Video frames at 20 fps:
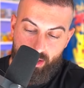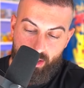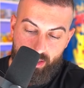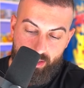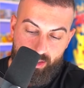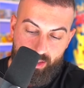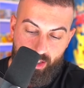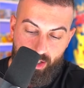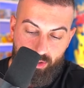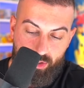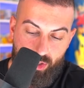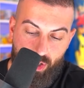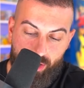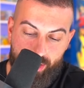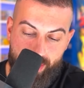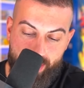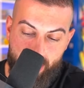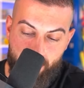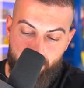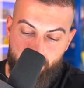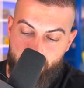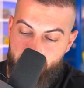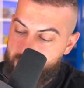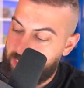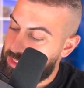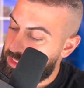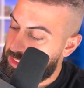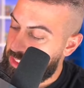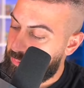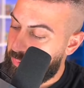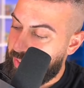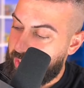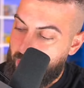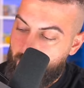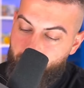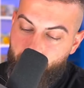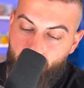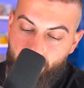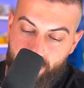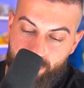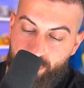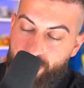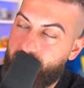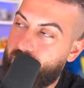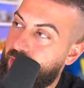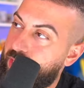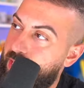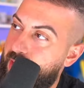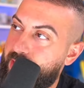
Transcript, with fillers: Let's go. Darkness Ablaze. Let's see if we get our first big hit,